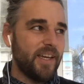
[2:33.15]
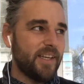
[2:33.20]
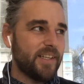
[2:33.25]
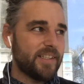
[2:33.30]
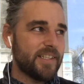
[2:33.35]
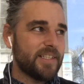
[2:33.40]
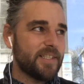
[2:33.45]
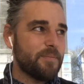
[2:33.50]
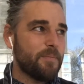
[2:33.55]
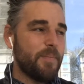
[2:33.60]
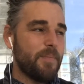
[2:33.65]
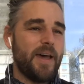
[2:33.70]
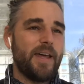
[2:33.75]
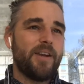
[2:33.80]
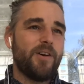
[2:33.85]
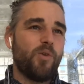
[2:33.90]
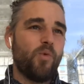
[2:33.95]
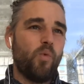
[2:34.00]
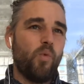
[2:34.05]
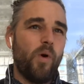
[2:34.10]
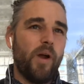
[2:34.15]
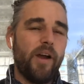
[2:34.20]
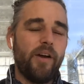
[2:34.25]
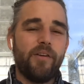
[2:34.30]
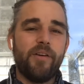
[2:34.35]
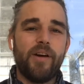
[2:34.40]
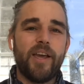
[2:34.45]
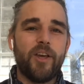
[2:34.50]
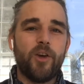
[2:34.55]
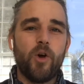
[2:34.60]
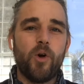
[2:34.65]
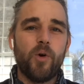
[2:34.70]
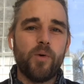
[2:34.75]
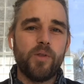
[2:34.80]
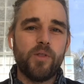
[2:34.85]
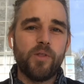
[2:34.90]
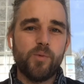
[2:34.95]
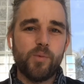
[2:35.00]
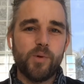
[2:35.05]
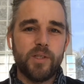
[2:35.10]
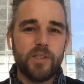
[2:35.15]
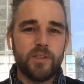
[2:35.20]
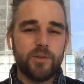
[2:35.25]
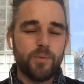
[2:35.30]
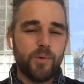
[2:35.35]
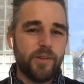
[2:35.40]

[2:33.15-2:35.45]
it doesn't matter where I go in the world,